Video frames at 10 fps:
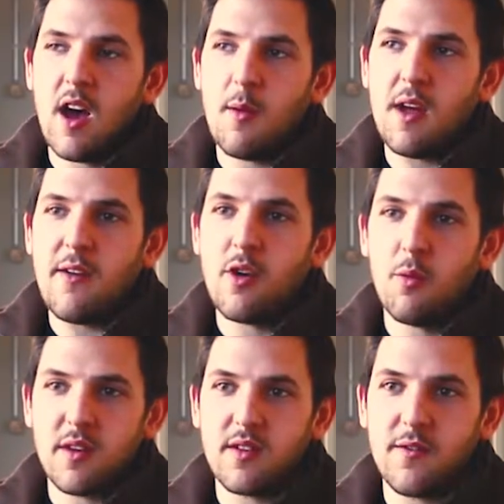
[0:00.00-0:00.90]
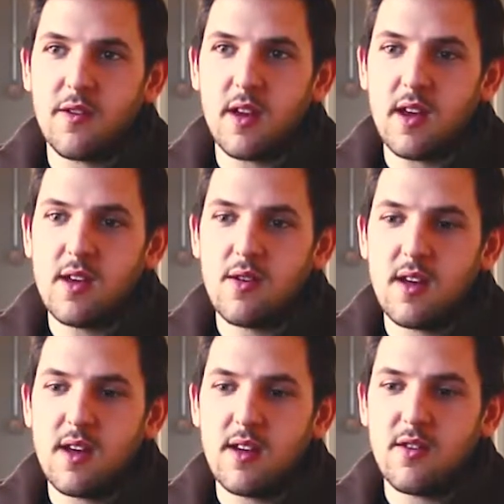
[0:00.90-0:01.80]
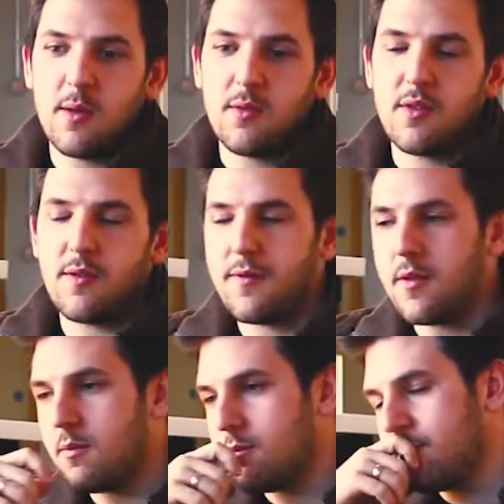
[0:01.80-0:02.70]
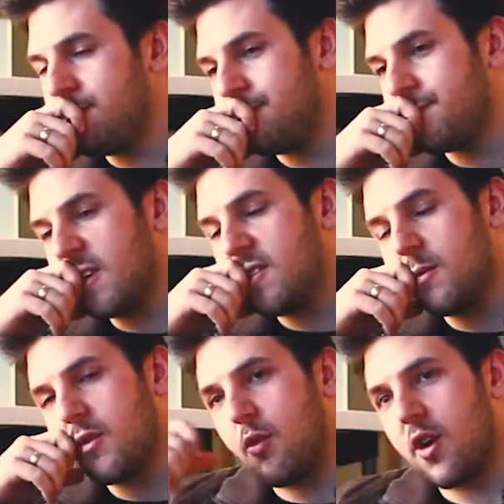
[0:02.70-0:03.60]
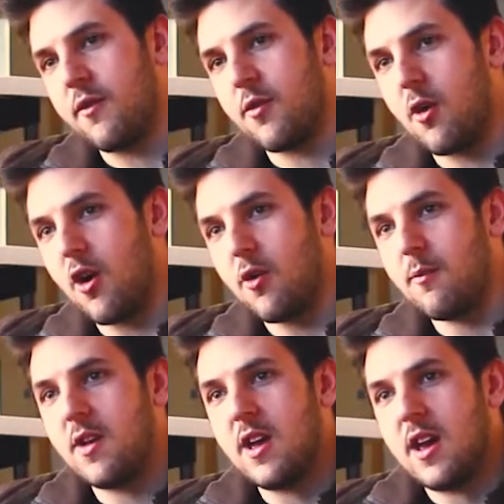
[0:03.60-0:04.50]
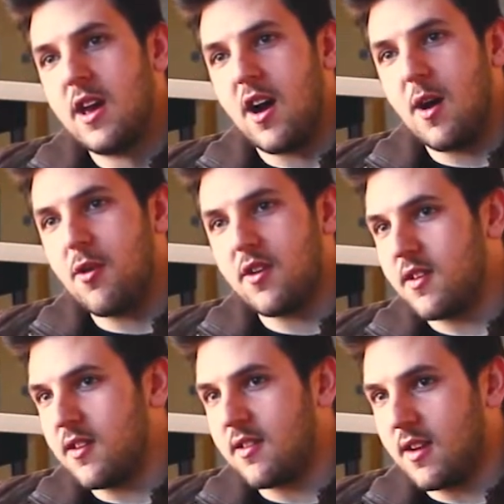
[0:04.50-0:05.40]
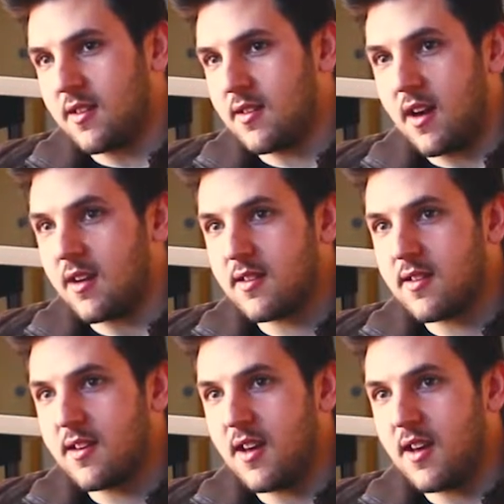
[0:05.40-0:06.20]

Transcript: I mean, everyone works differently. In terms of working from home, I personally just think it sucks.